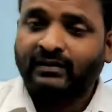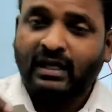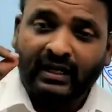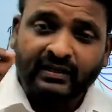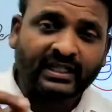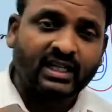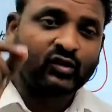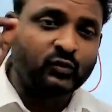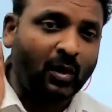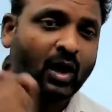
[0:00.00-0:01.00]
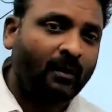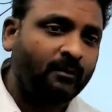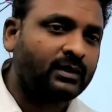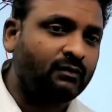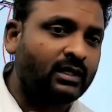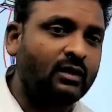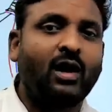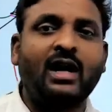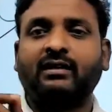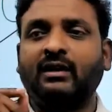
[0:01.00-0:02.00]
the releasing of sperms within the
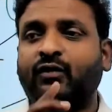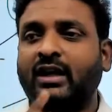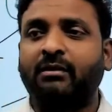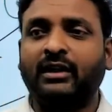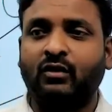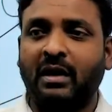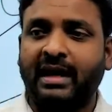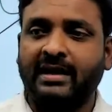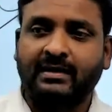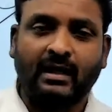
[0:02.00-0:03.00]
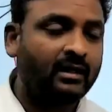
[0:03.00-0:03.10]
water, the phenomenon is called as